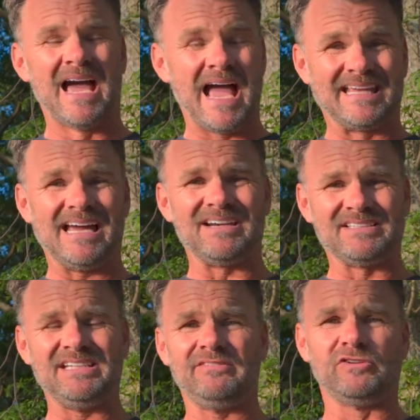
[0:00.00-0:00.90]
I
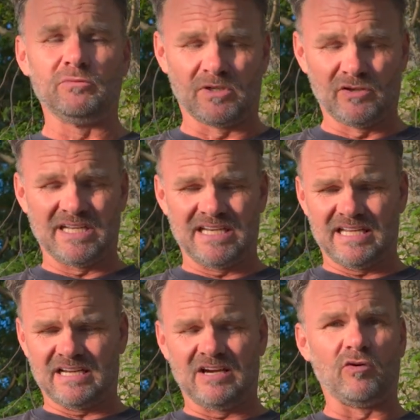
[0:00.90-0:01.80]
guarantee if you were looking
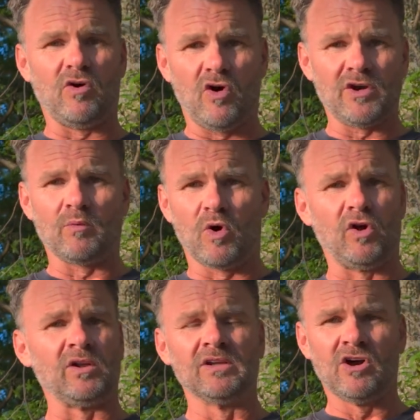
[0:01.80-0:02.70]
at it on a
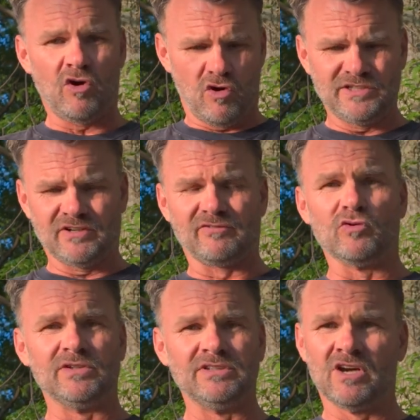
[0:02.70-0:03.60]
wall, on your
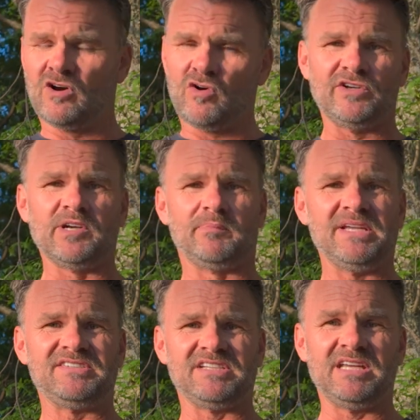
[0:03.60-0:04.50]
phone, on your
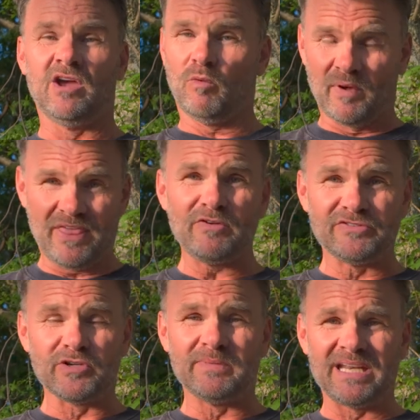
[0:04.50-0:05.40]
PC, without
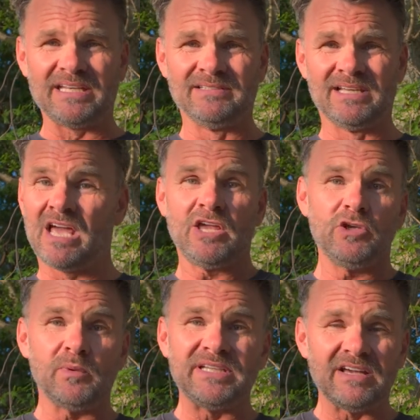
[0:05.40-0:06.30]
zooming in,
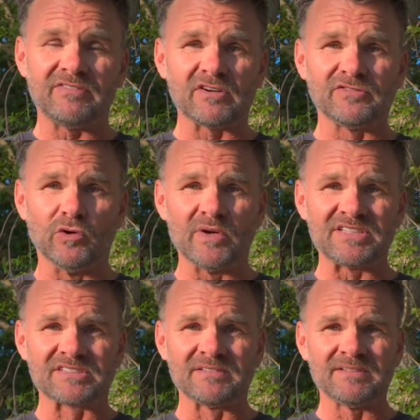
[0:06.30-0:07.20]
you would never have
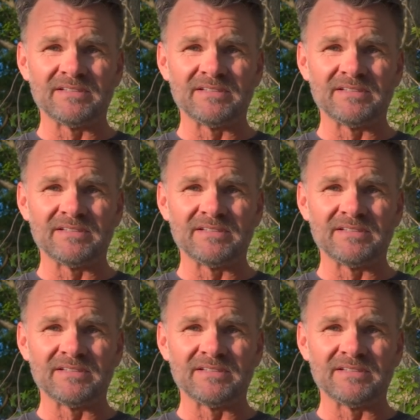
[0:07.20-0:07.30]
noticed.